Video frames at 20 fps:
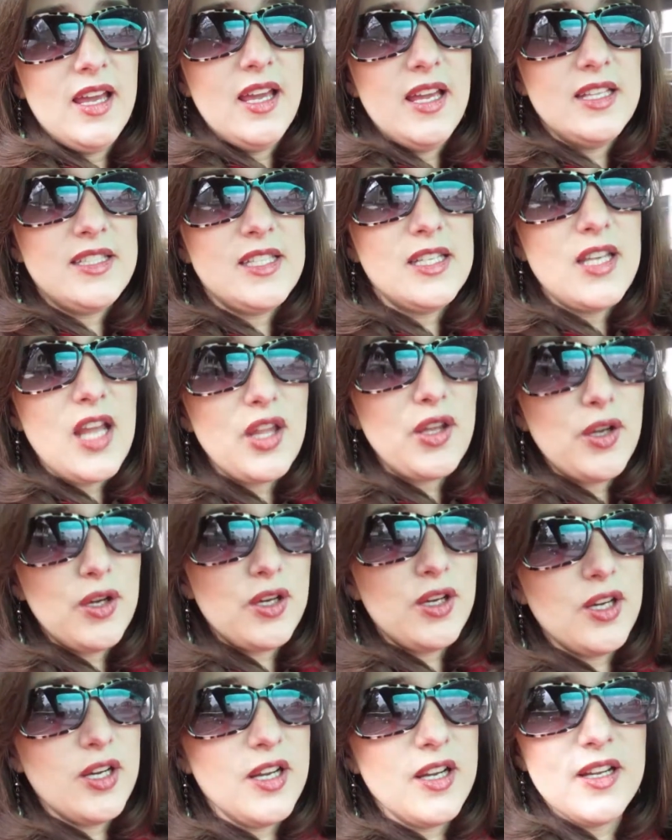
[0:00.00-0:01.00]
It's
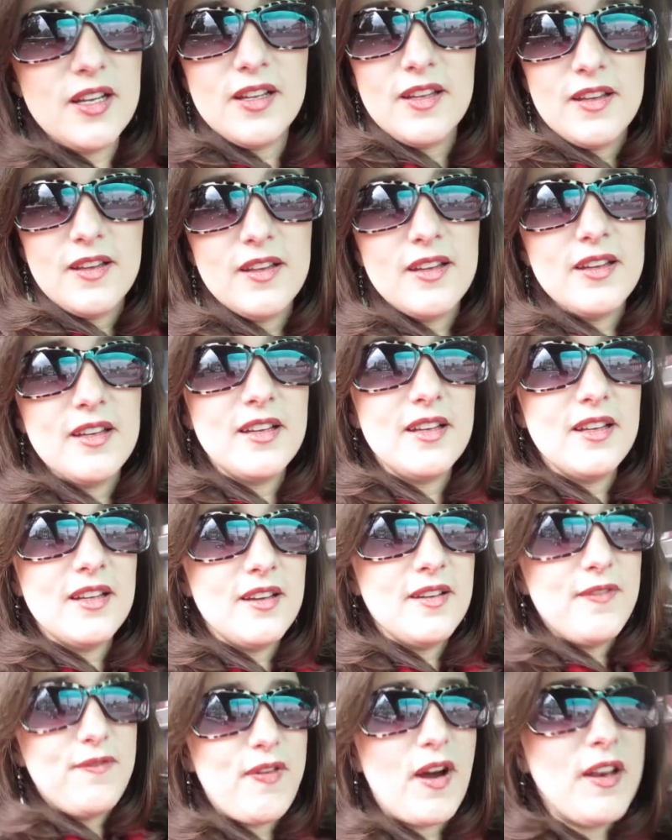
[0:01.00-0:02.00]
another
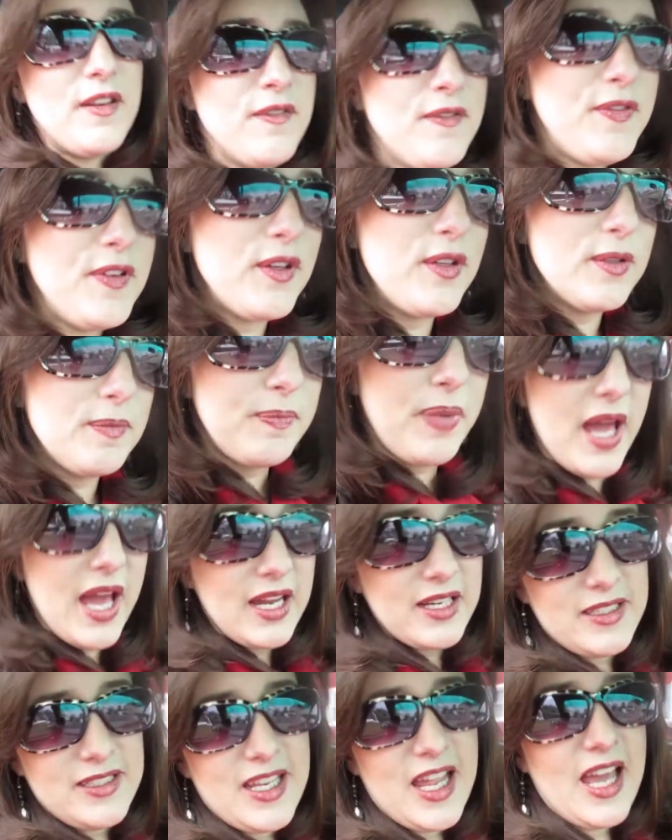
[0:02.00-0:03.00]
fun-filled
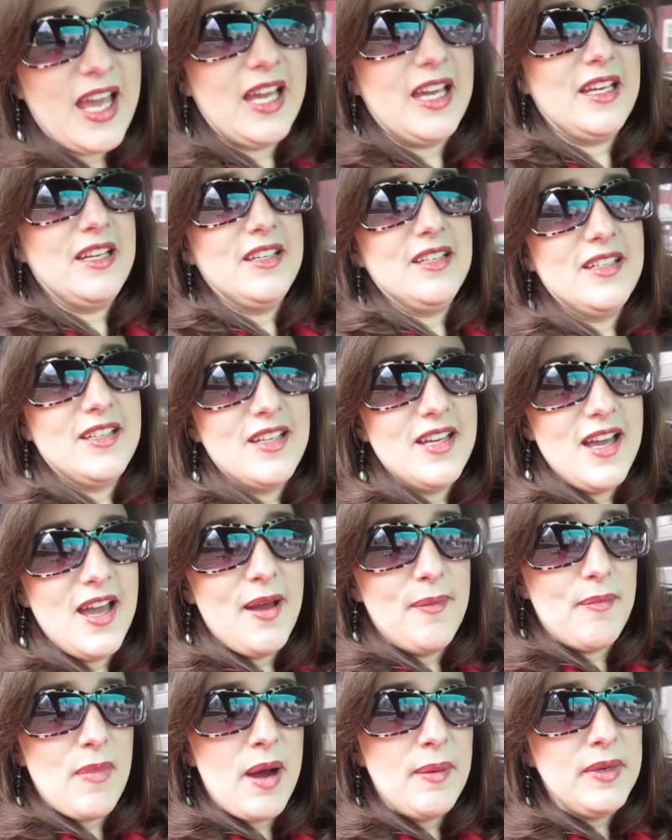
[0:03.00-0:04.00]
packed day.
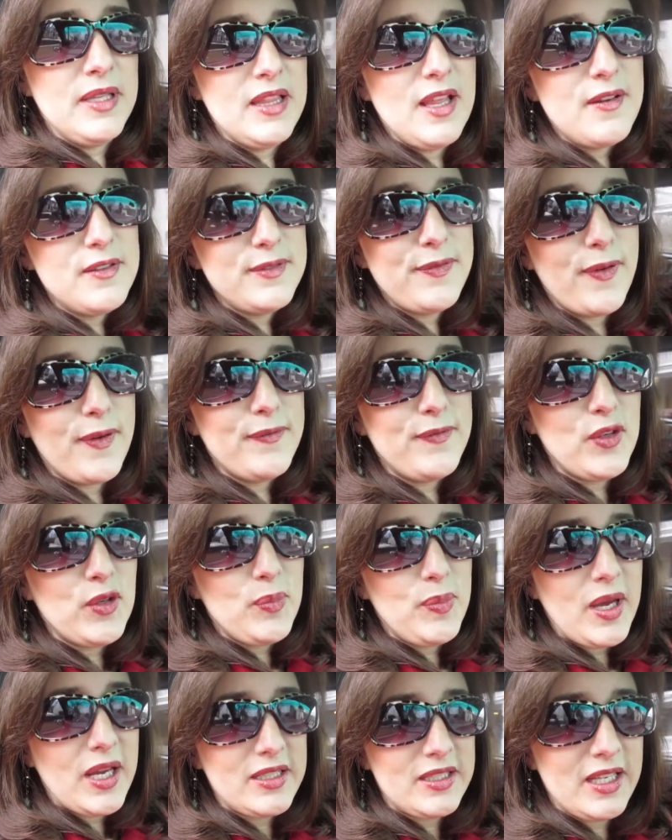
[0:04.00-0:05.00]
Mommy loves fun-filled
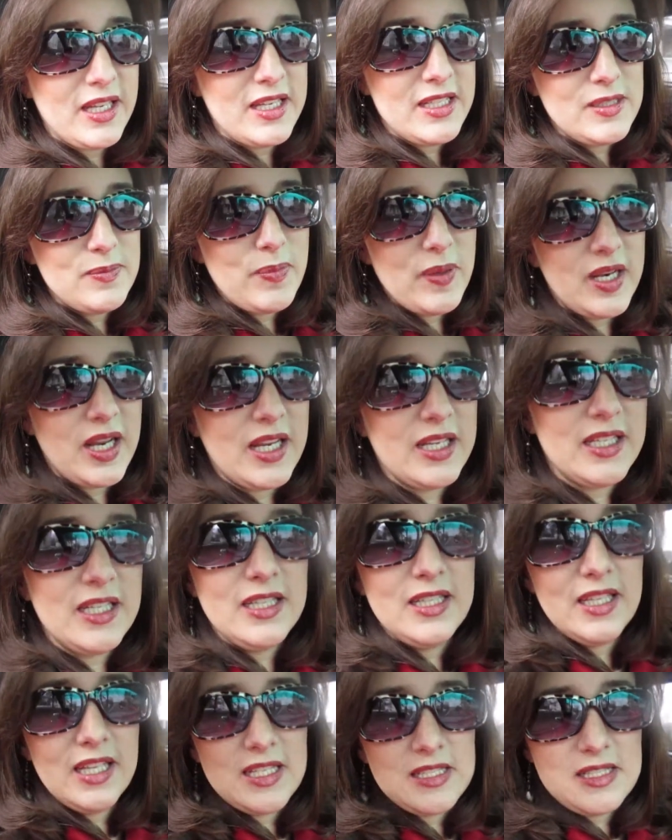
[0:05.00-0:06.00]
packed days, but I
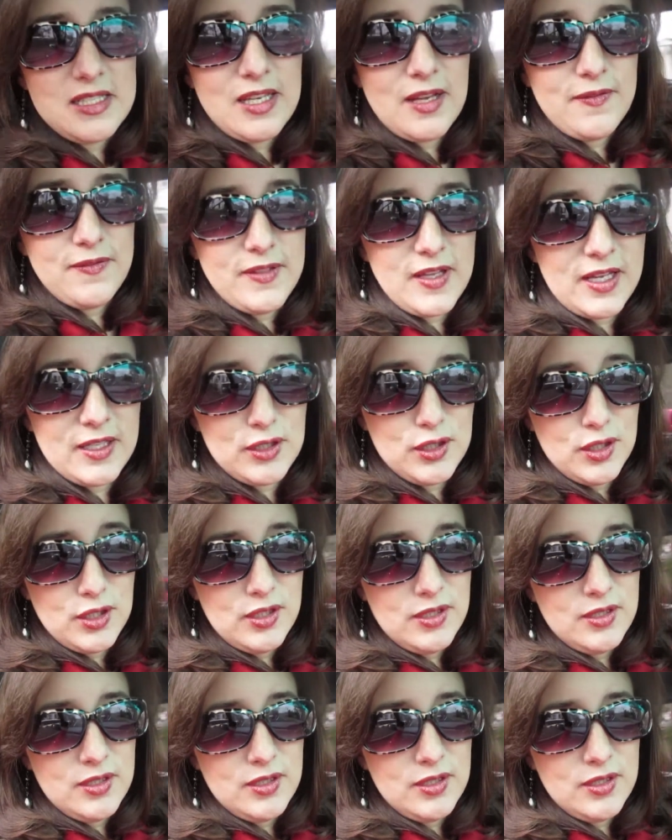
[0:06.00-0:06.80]
need to get stuff done